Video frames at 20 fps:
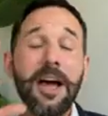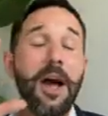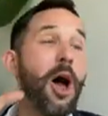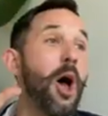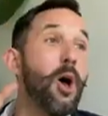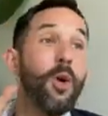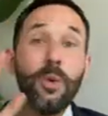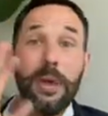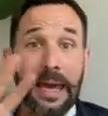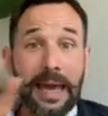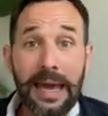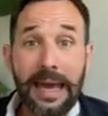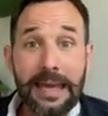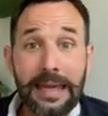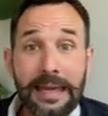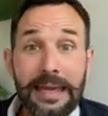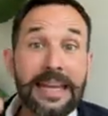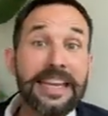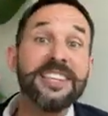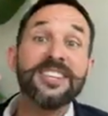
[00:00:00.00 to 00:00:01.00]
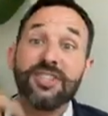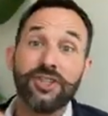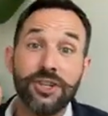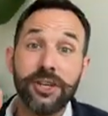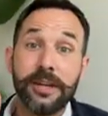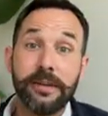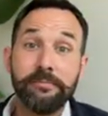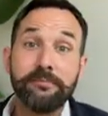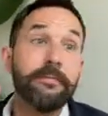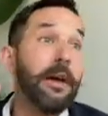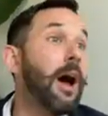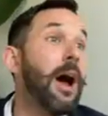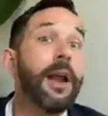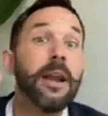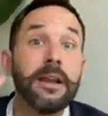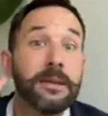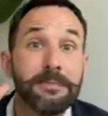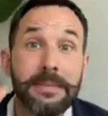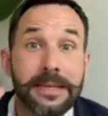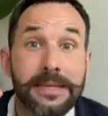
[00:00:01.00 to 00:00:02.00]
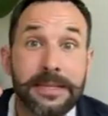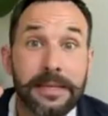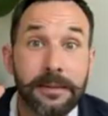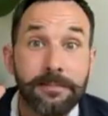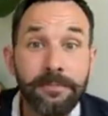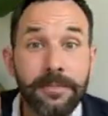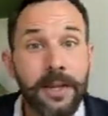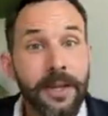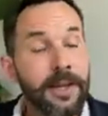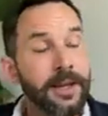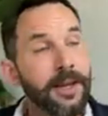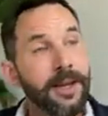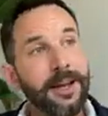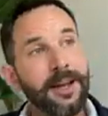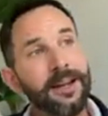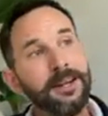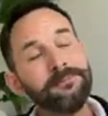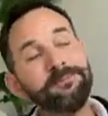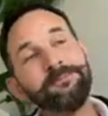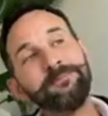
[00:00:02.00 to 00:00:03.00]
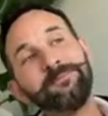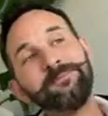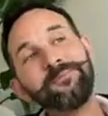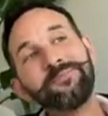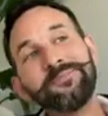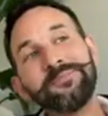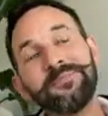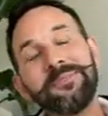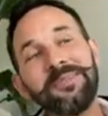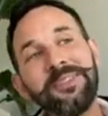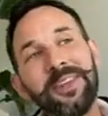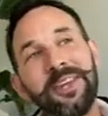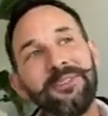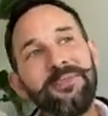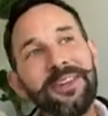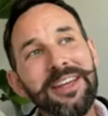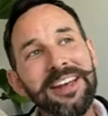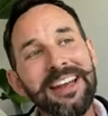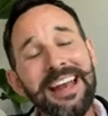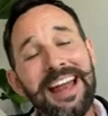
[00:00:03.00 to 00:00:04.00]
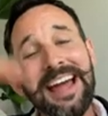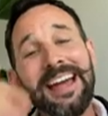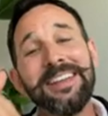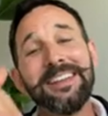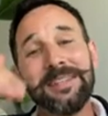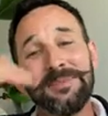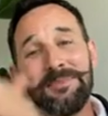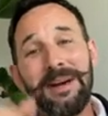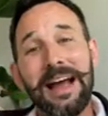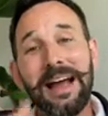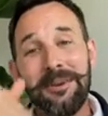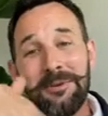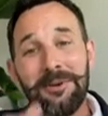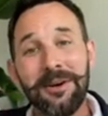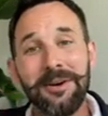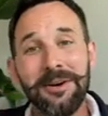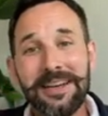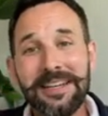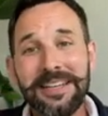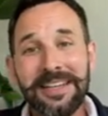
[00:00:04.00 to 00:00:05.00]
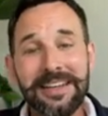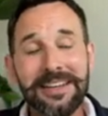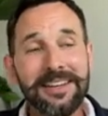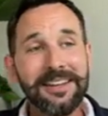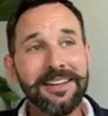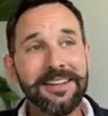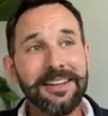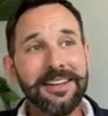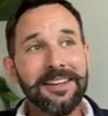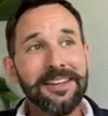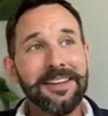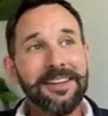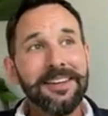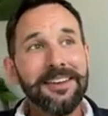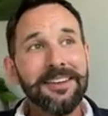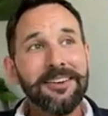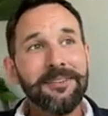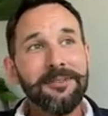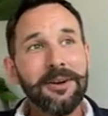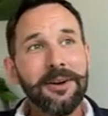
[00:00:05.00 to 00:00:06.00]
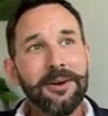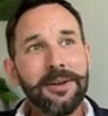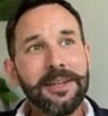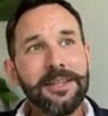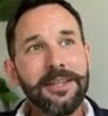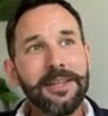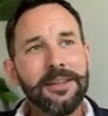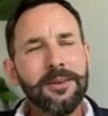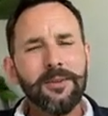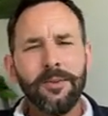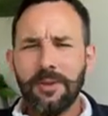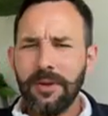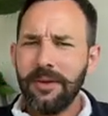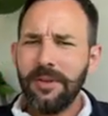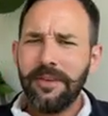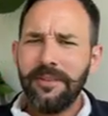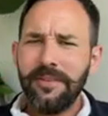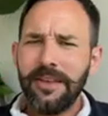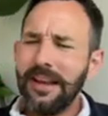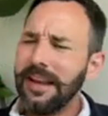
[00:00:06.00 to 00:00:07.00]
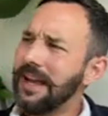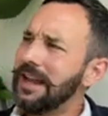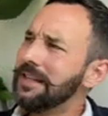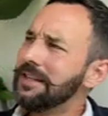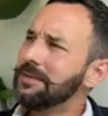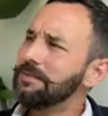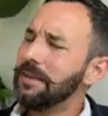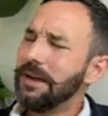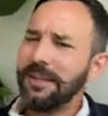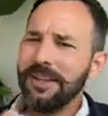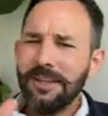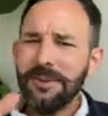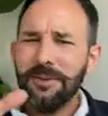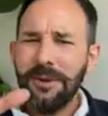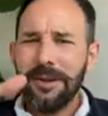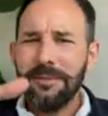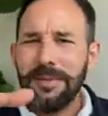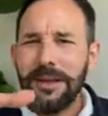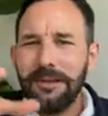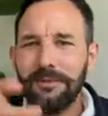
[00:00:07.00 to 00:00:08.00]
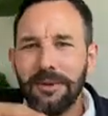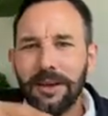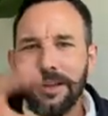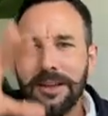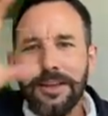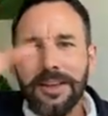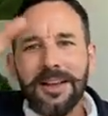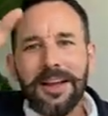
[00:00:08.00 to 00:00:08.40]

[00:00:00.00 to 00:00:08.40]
okay, it's Jim. I'll admit it. If it lands back where it did, if it lands back, you know what I mean, right?